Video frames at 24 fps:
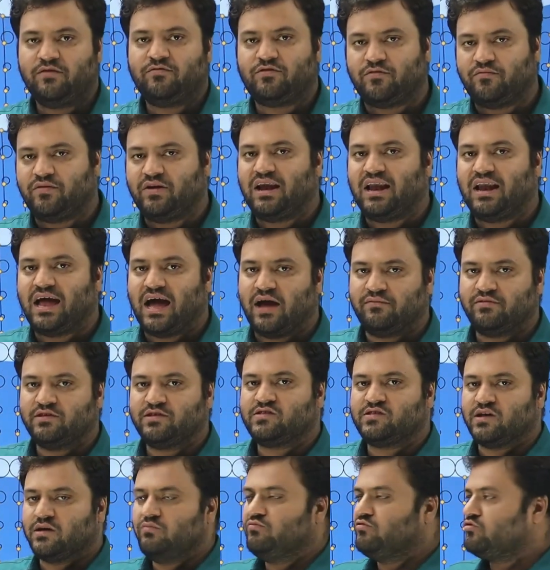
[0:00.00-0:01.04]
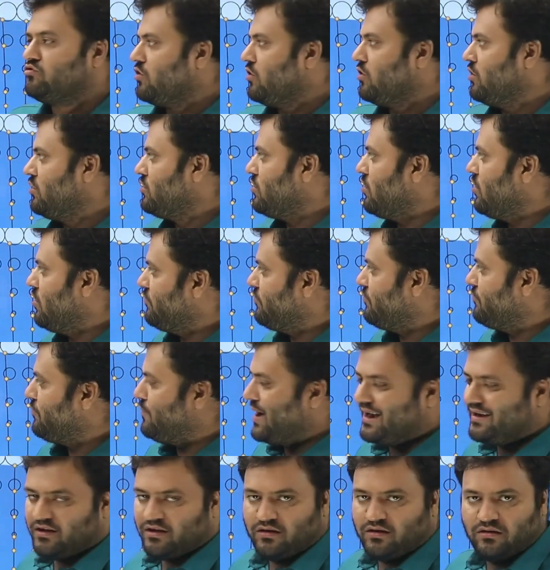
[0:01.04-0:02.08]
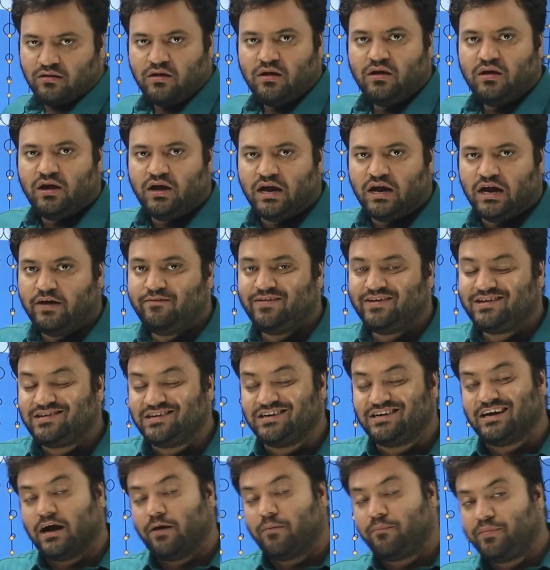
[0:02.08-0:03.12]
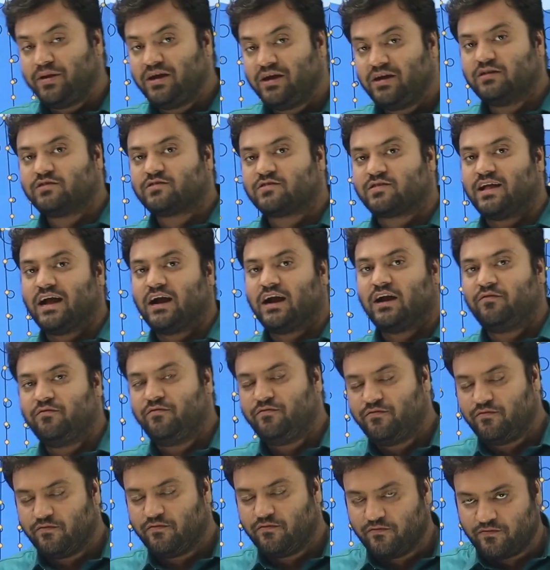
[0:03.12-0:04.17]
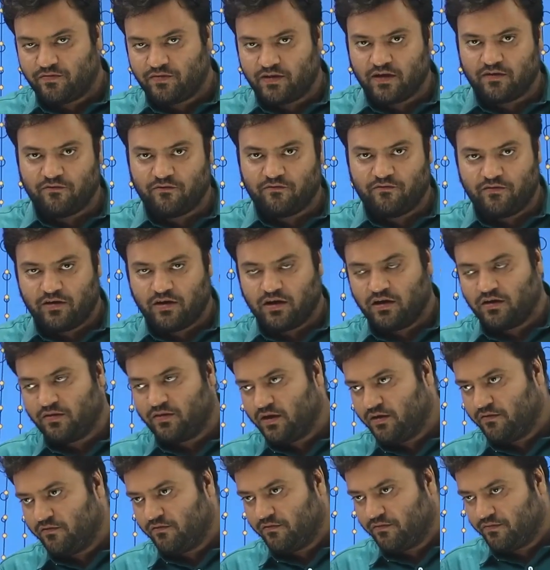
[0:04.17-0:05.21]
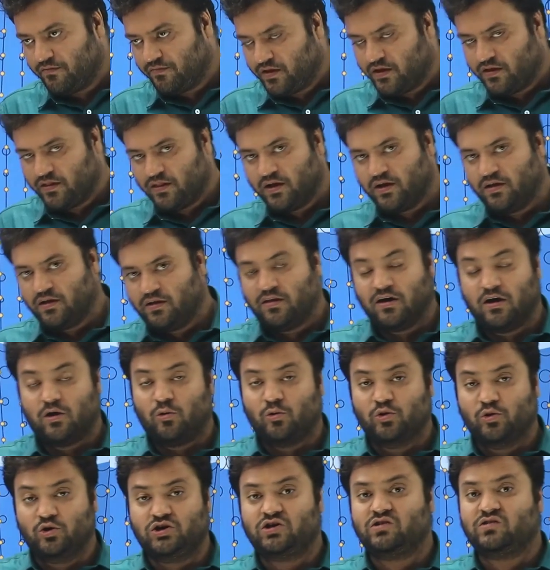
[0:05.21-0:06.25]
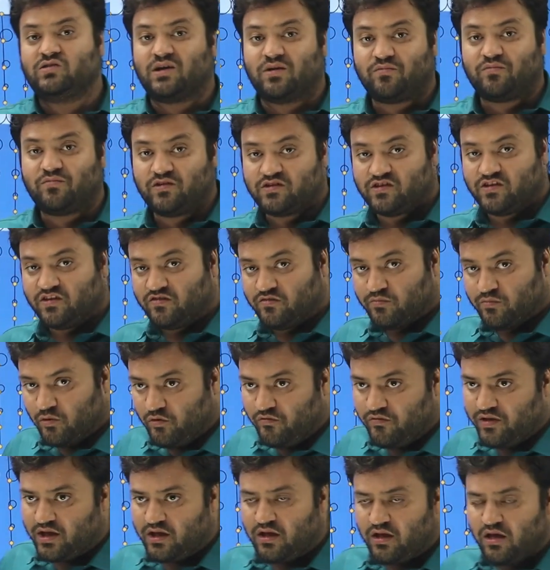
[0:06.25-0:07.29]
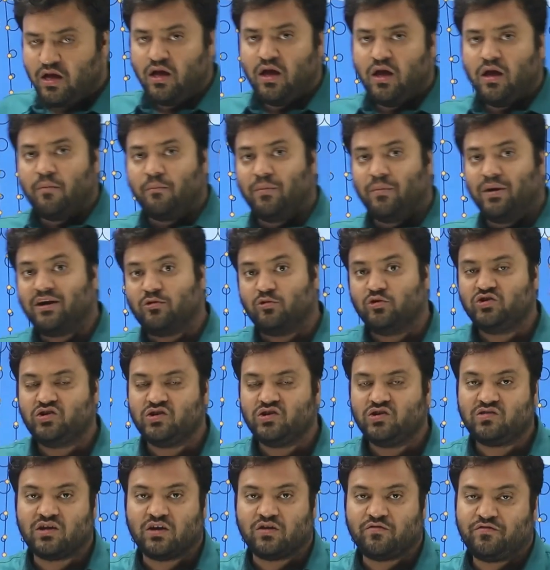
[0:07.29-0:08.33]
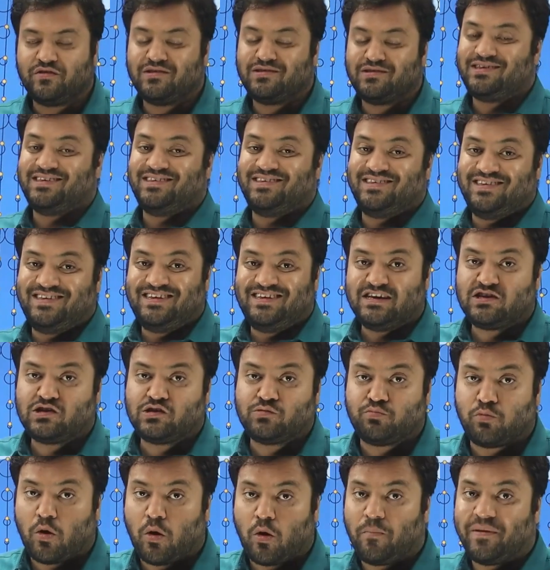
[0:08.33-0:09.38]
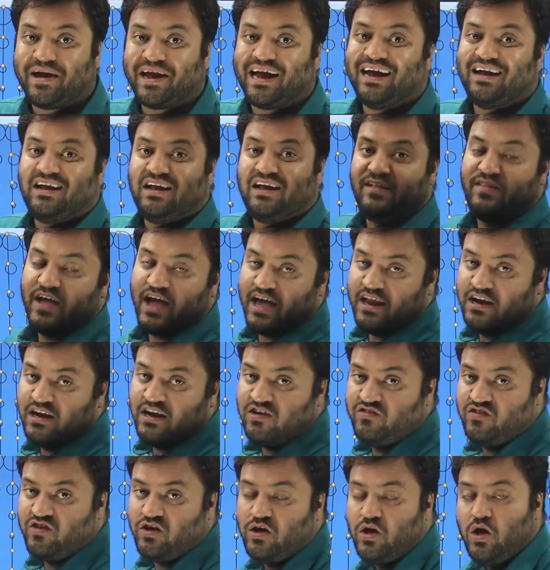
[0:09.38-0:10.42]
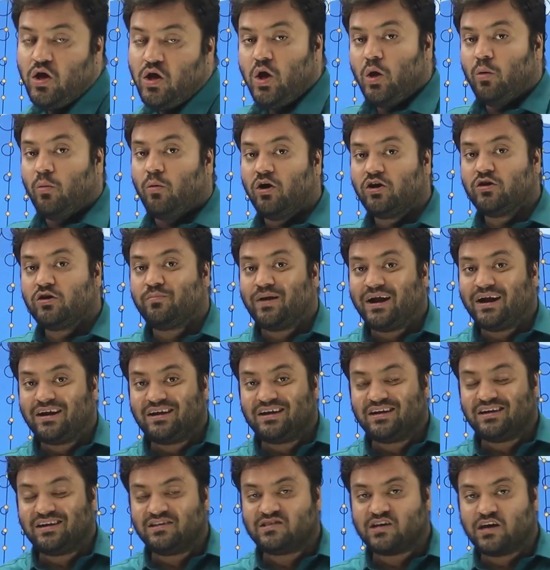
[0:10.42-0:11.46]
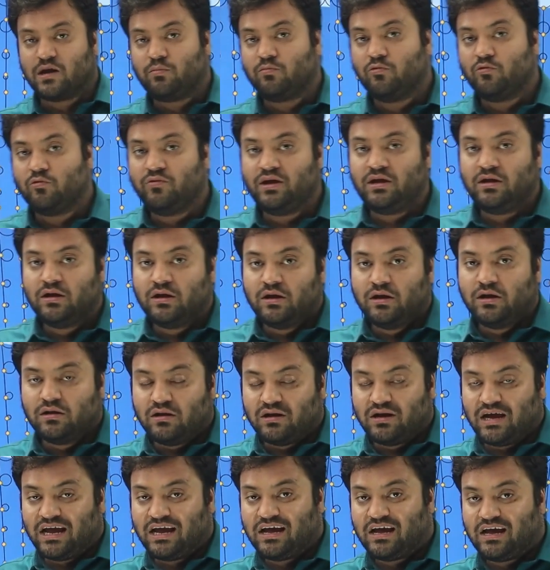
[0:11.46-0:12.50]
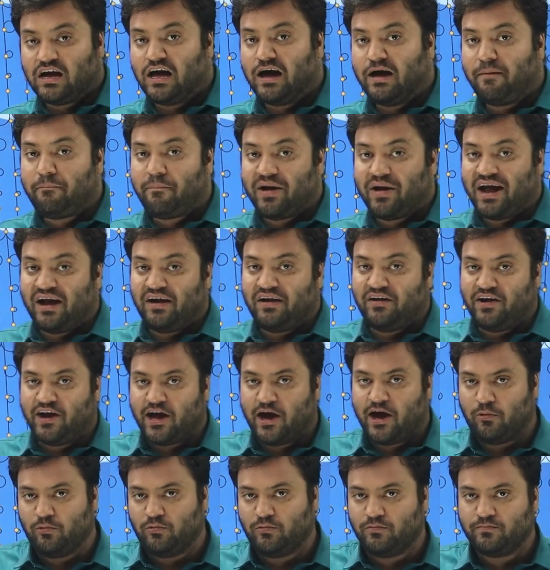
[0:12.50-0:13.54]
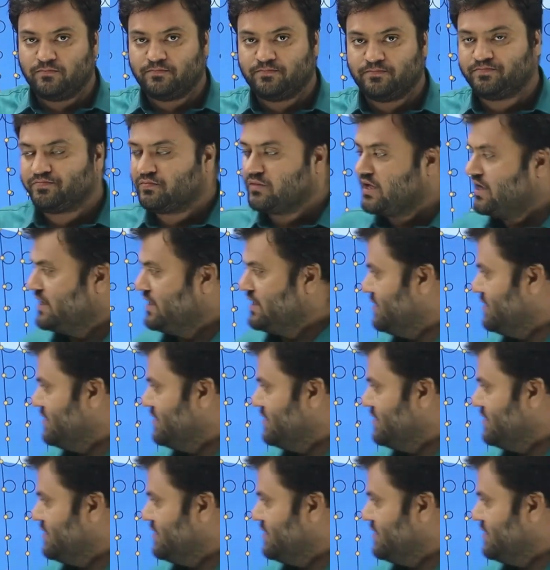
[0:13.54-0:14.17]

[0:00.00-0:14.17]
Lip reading: will have a some sort of pattern in which it appears that the ocean surface is moving, but ocean surface is just propagating the energy. Water particles are moving like up and down in